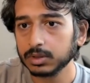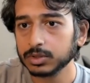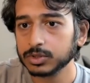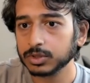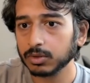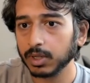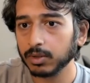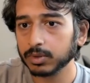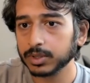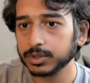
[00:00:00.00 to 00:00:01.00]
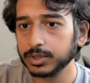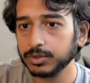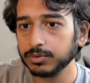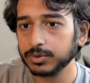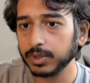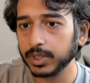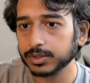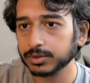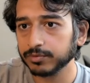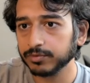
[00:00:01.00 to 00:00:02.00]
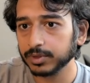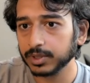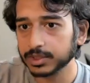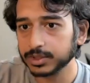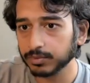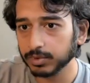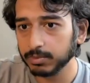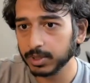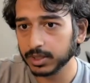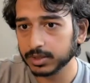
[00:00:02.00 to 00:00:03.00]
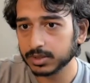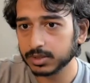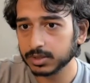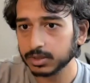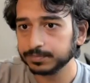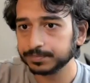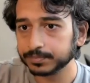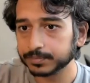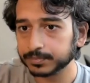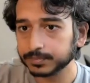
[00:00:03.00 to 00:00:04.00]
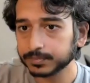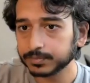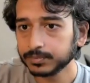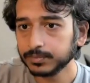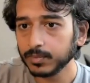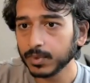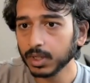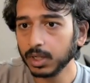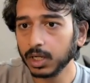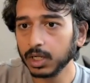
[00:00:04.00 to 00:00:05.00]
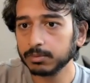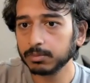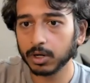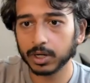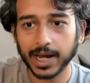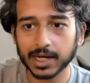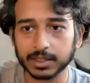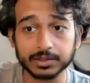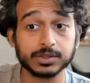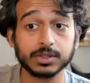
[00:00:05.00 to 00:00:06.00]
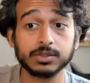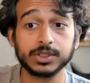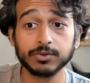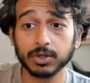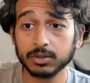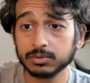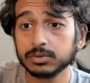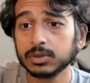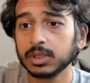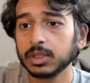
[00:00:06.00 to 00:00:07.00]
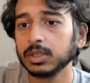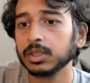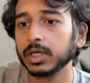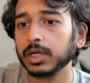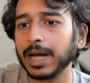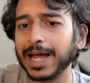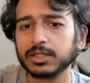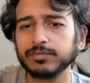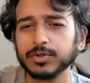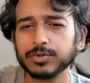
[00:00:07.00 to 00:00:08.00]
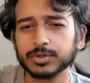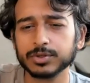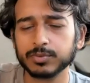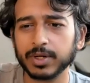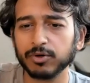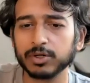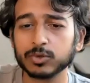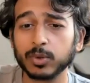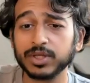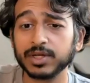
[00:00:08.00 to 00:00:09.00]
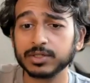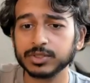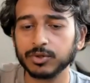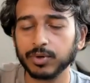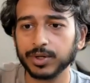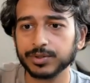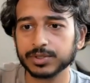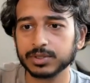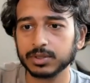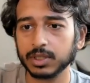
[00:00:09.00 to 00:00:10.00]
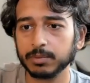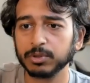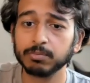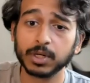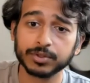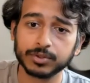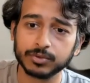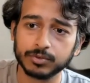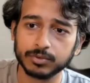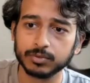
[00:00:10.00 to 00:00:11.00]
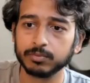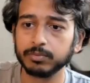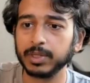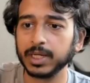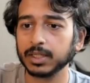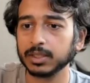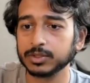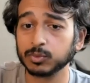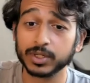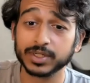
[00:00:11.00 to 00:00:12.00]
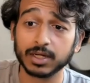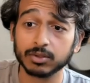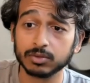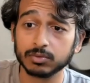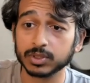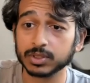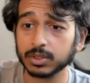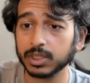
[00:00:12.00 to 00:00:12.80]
So I will continue to answer for the next 3 minutes. Our CAC is 0. Active users, we have around 20,000 creators per month who make at least one download.